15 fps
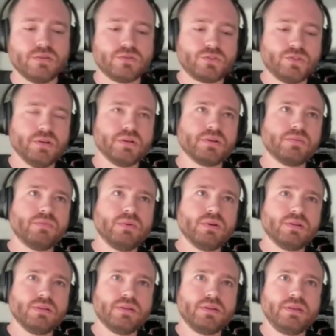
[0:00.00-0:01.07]
Sure.
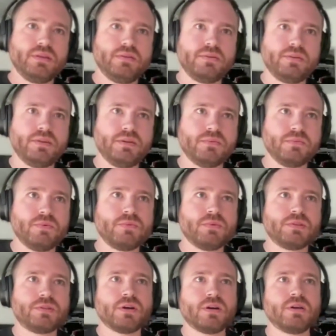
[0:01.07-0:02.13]
Well, you know, when
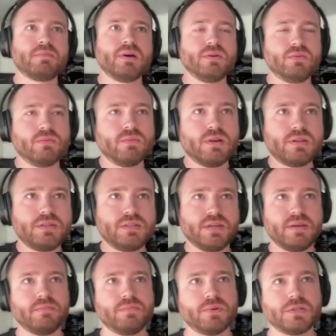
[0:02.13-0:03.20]
we talk about
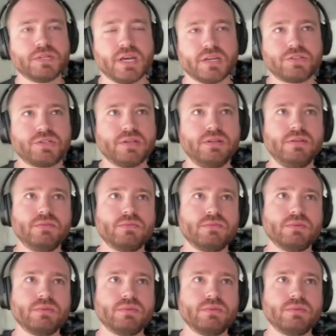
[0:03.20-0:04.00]
runtime protection,